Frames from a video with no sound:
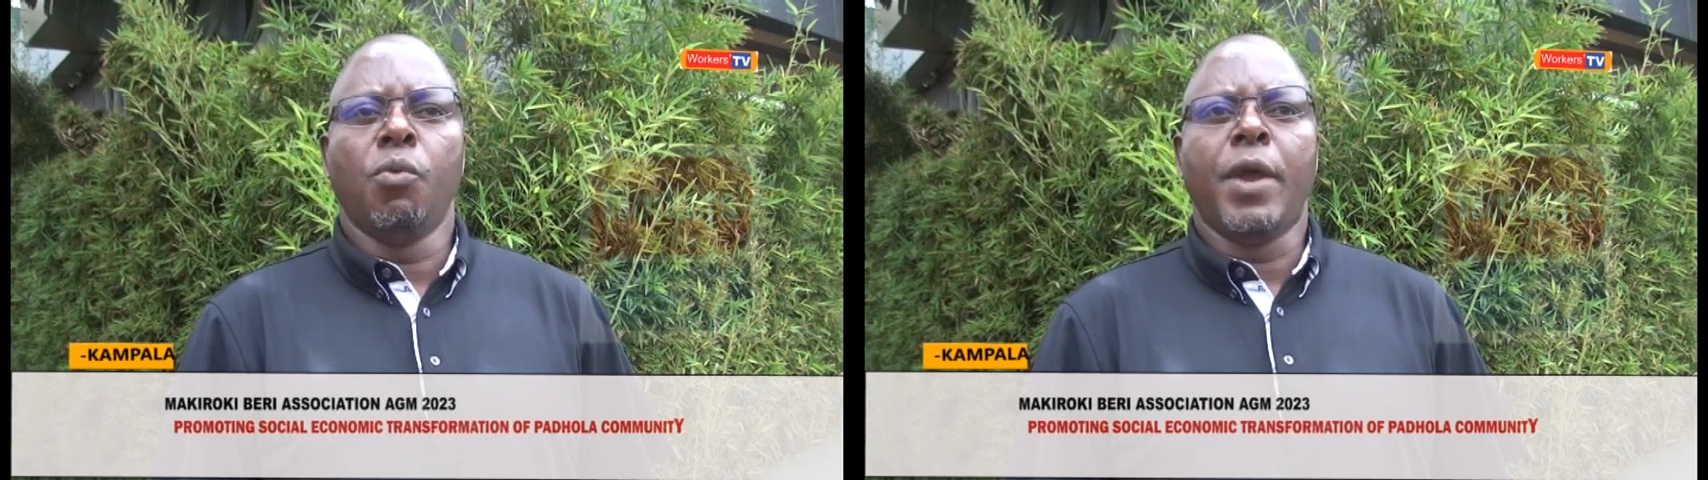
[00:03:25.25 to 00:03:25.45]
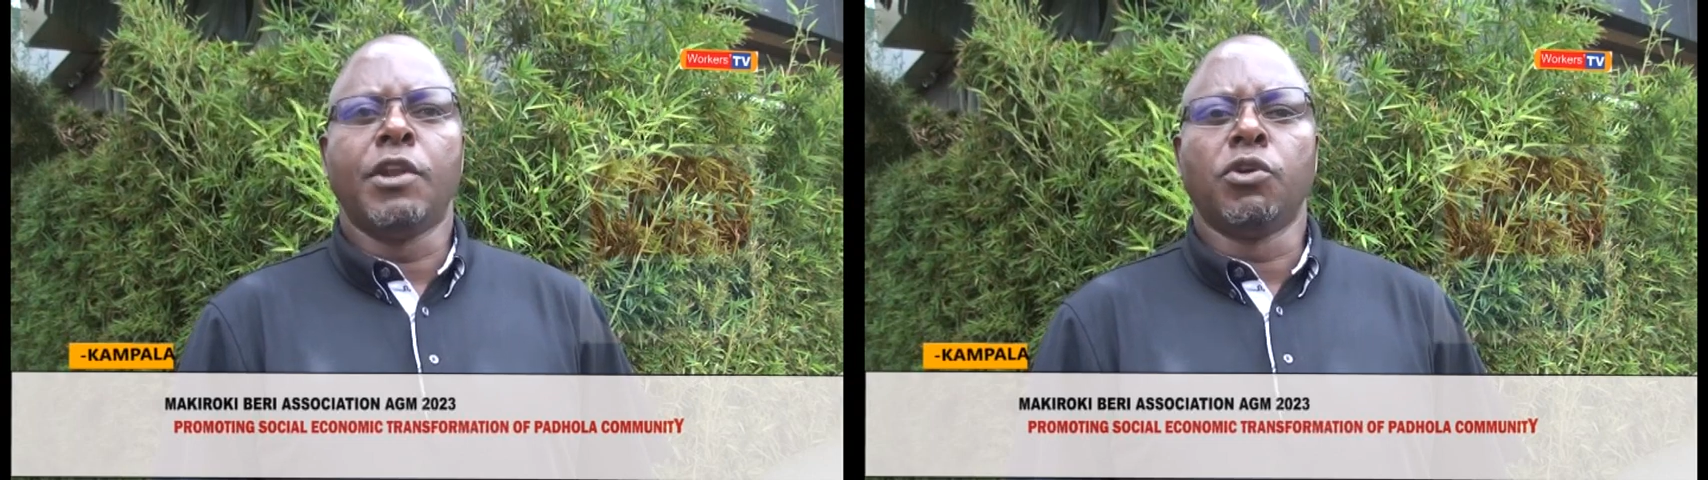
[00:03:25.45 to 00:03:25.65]

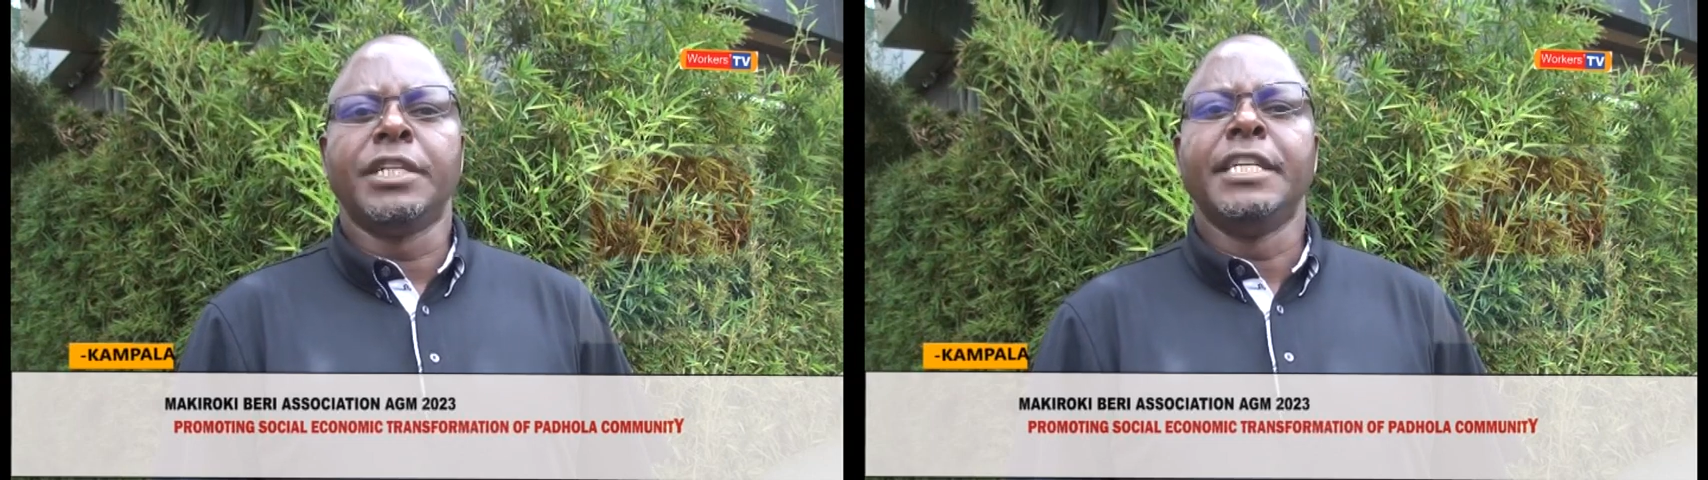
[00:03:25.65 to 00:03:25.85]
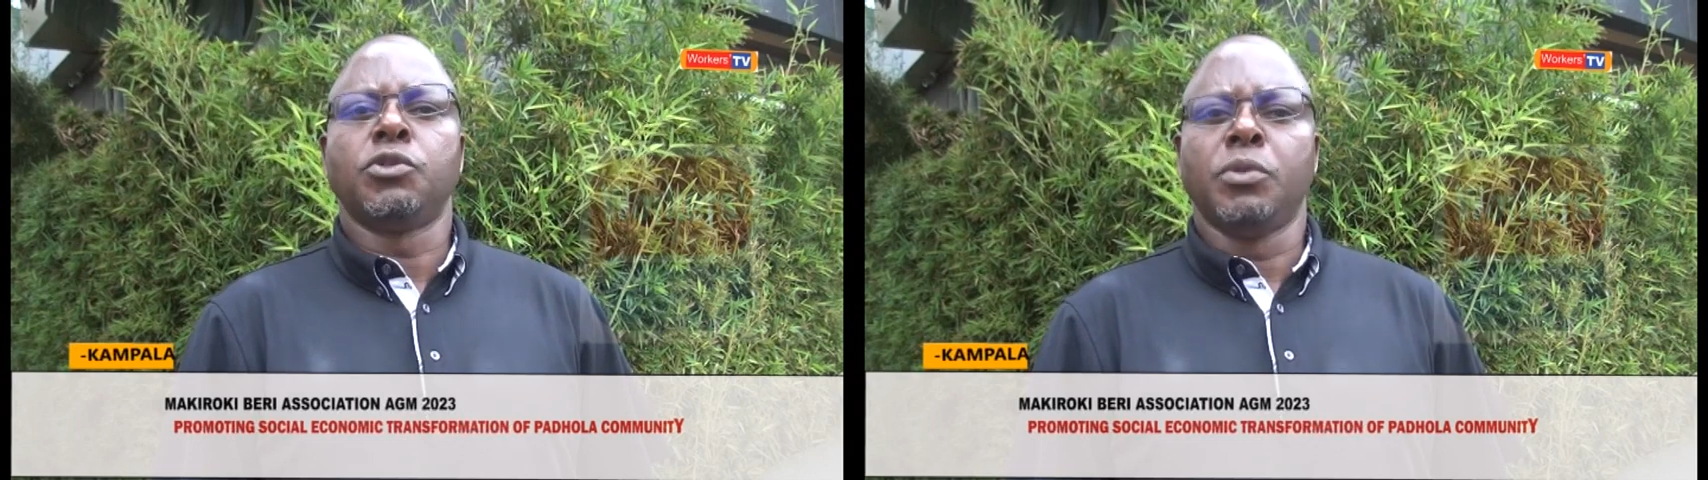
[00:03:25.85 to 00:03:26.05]
We are not
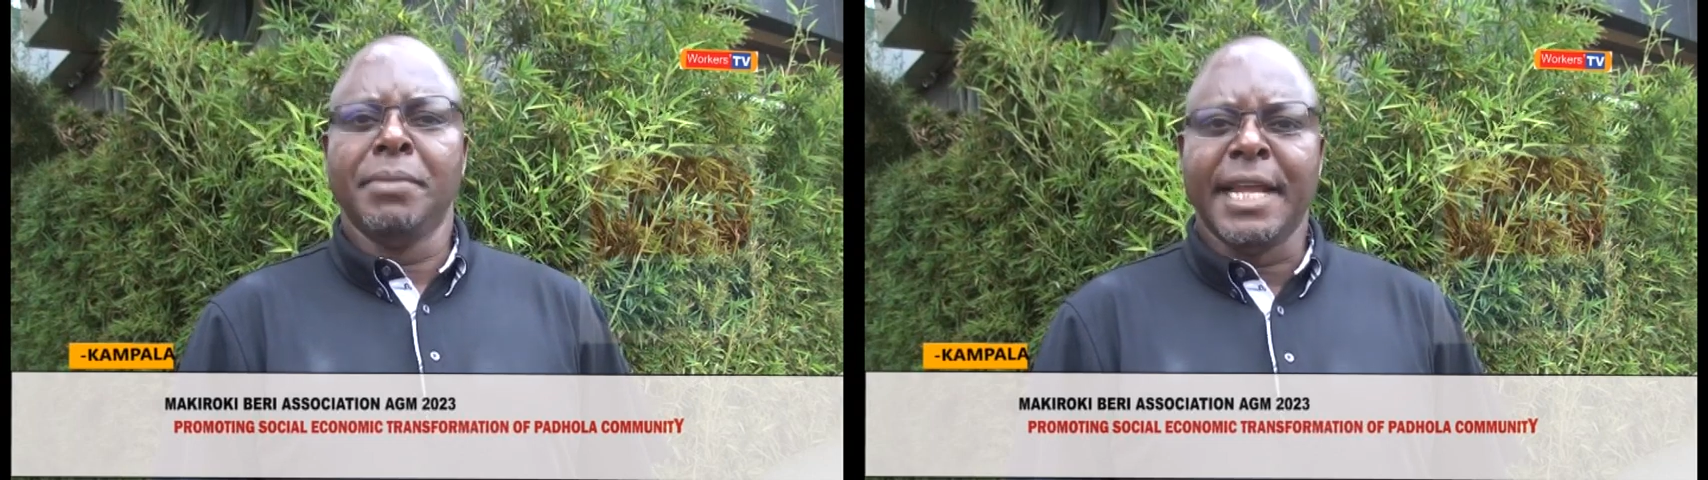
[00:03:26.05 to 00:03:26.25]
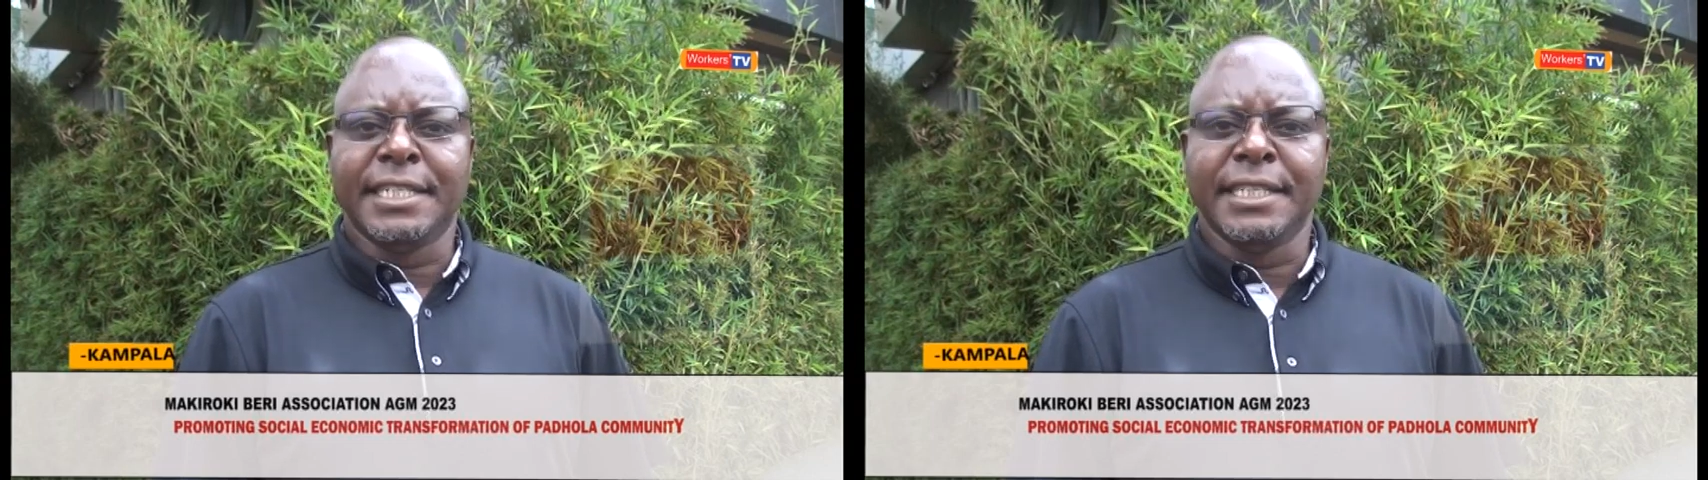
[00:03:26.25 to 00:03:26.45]

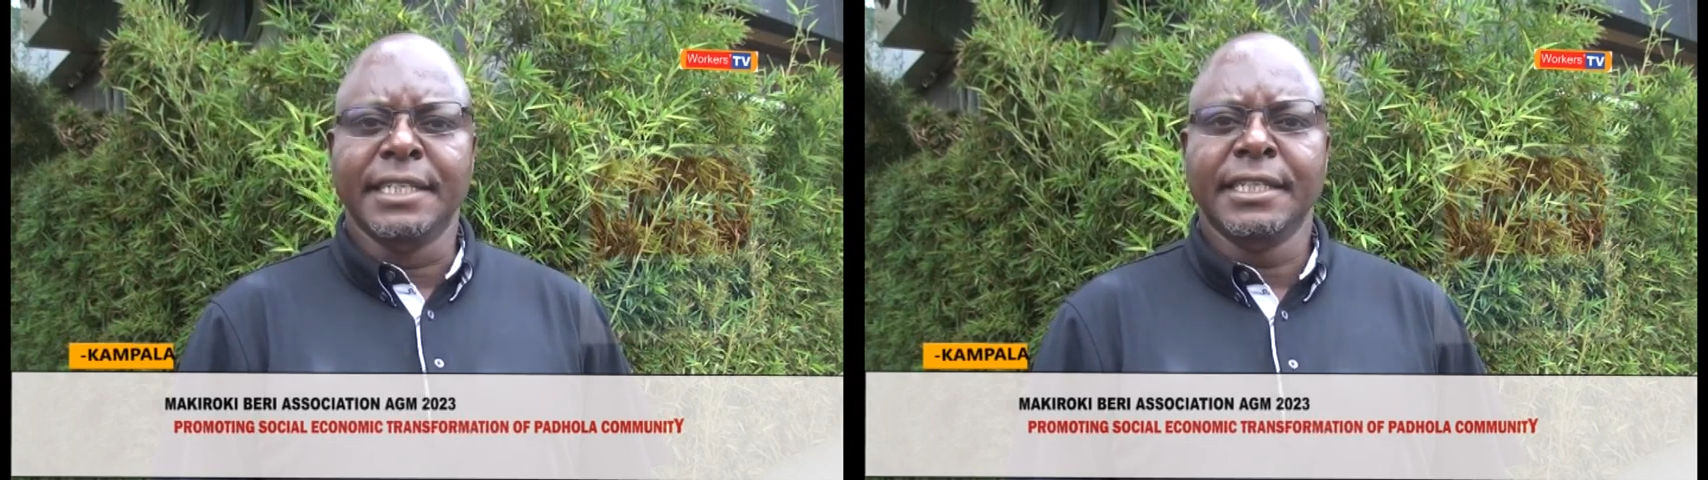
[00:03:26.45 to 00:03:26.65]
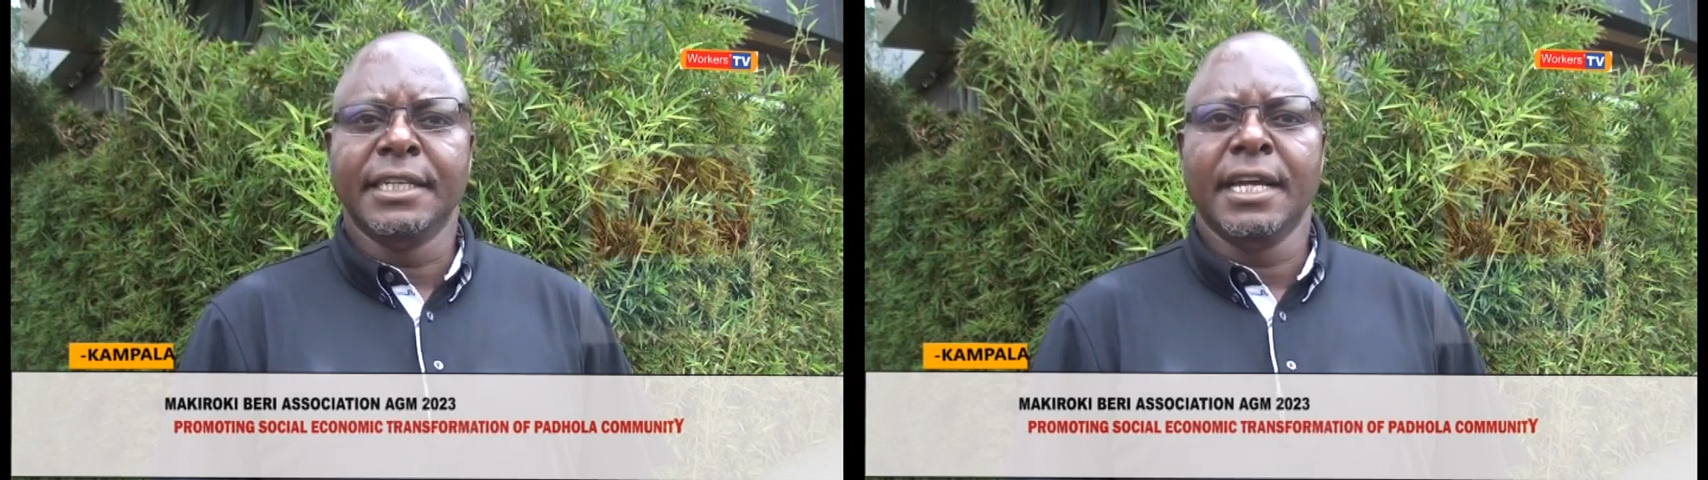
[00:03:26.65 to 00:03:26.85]
discriminating.